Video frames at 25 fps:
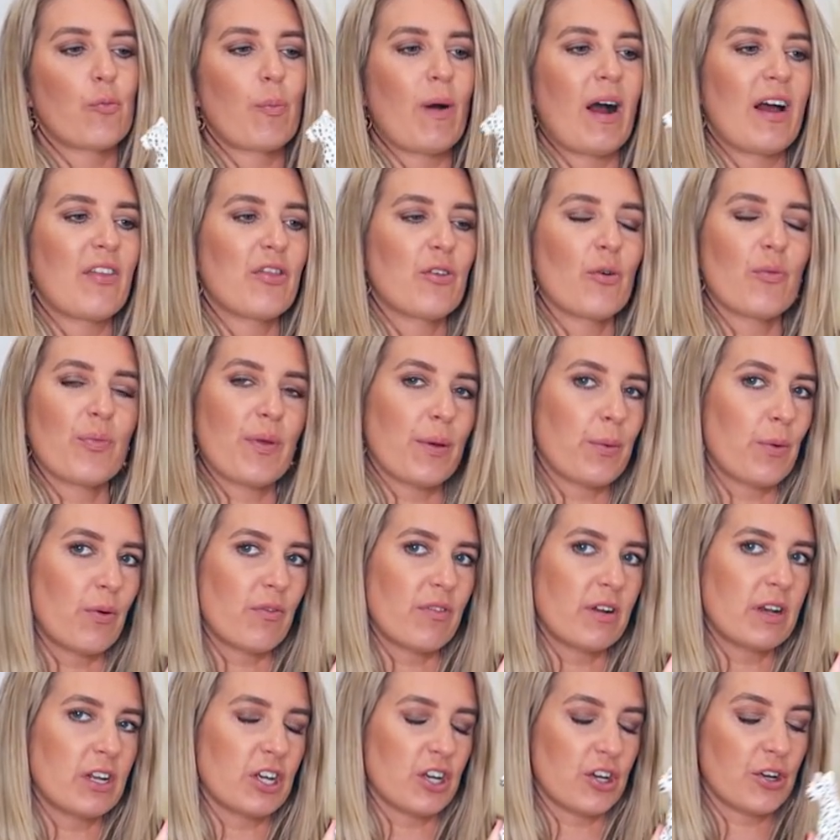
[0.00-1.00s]
but I thought they were
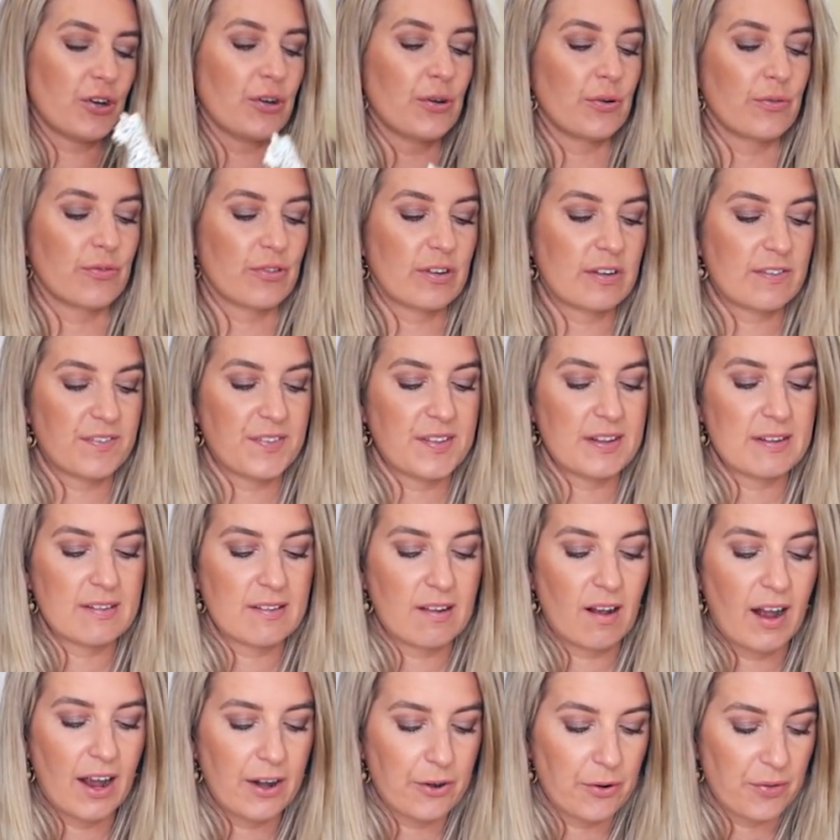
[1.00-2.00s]
really cute just for the
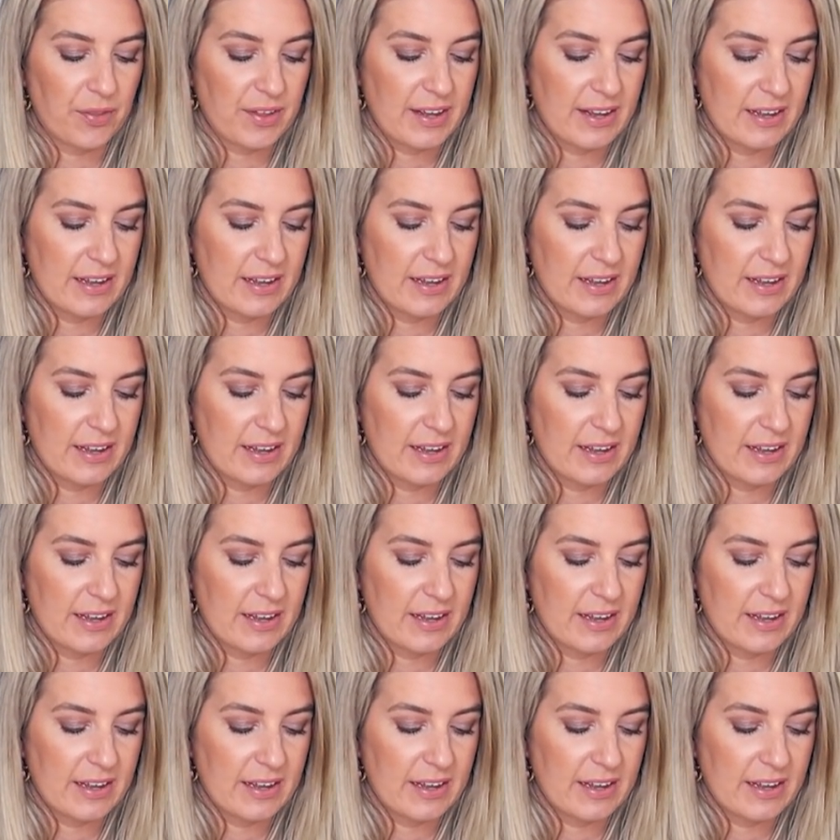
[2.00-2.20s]
side of the